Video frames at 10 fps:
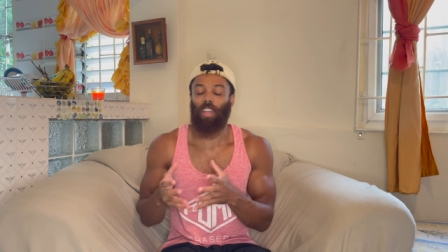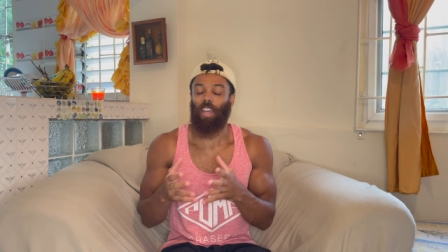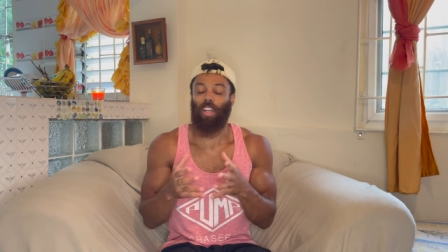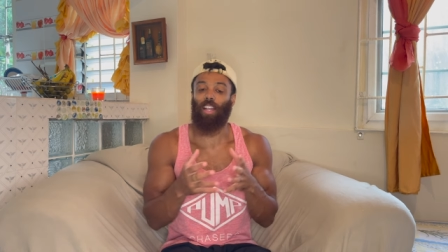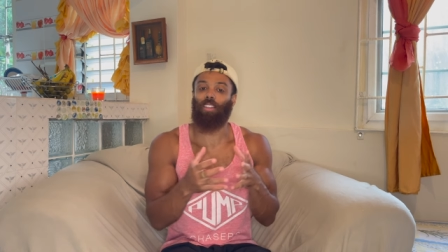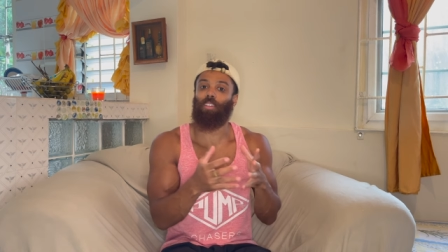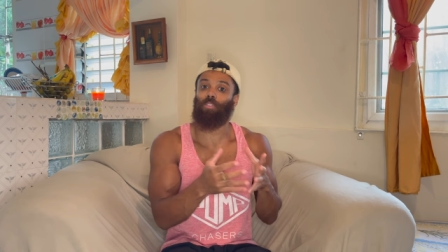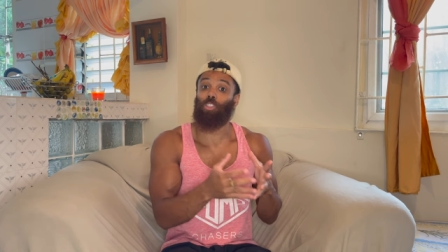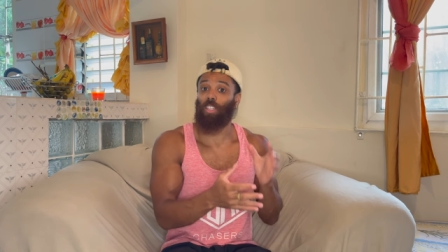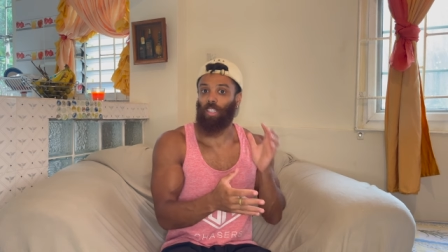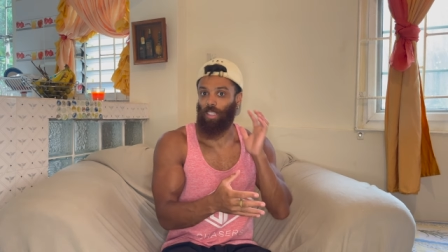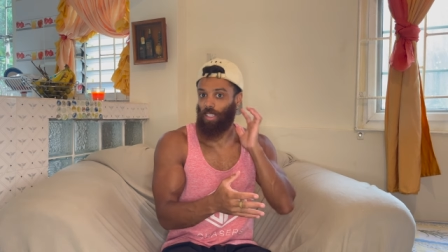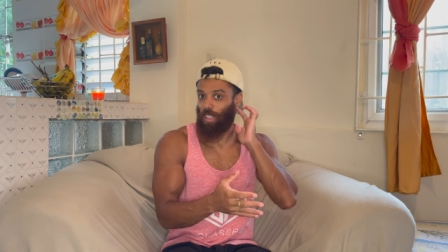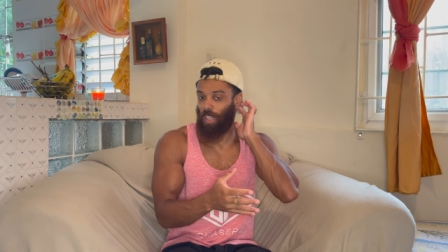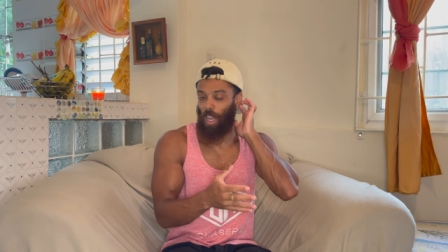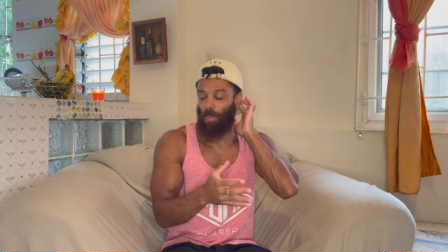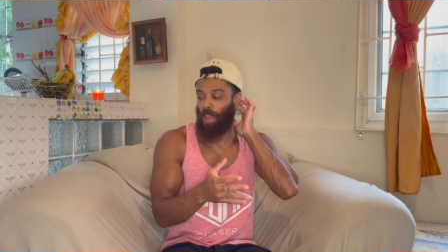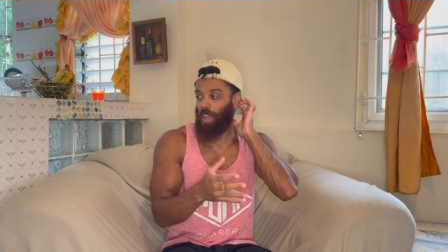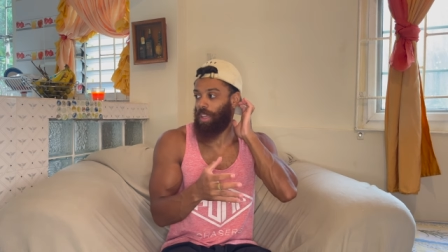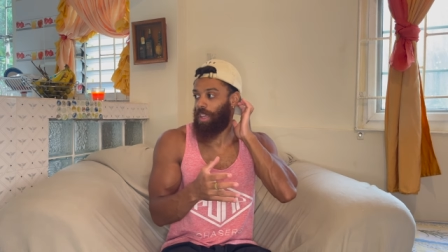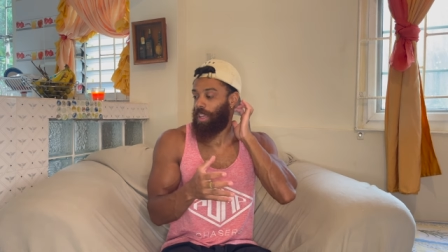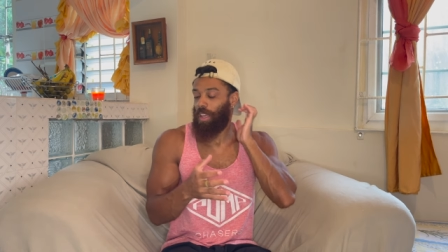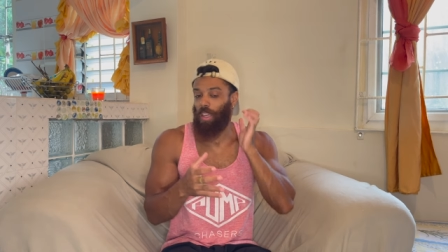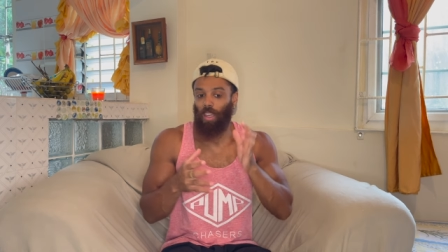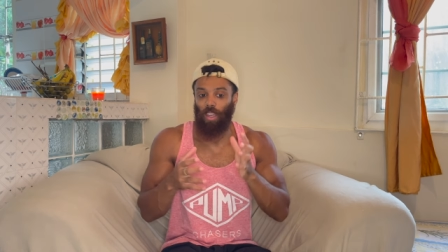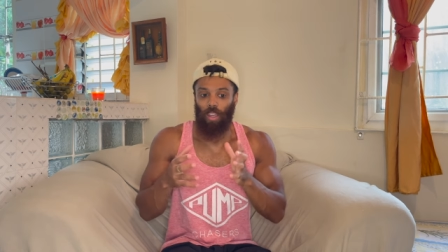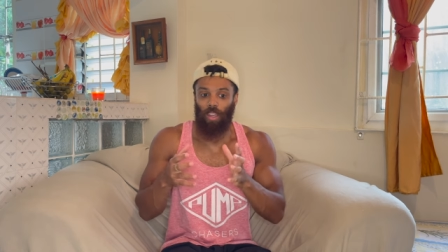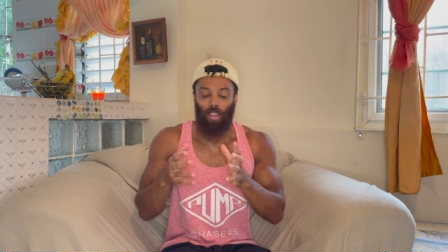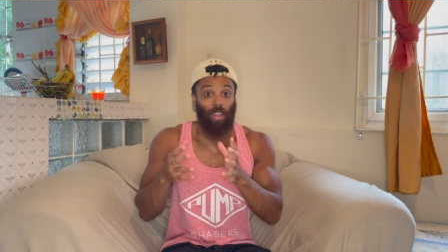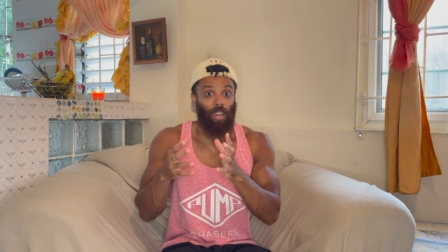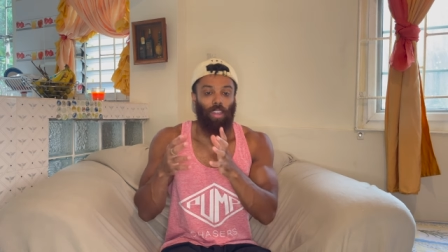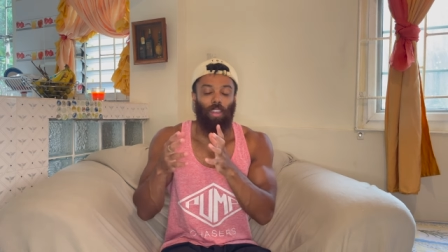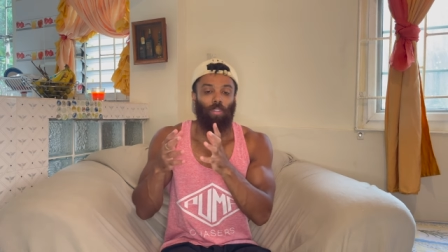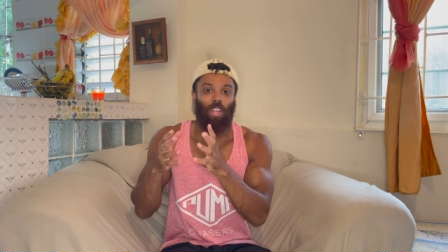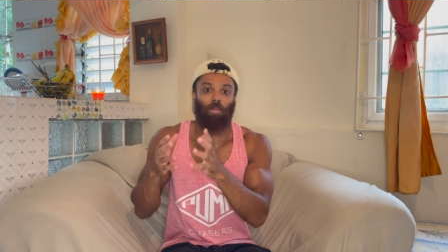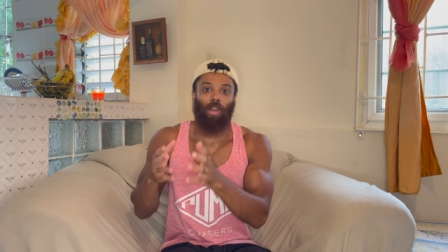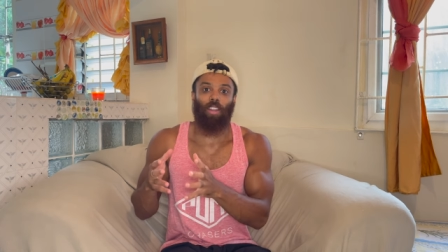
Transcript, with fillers: And I love chicken. And I'm not like if anybody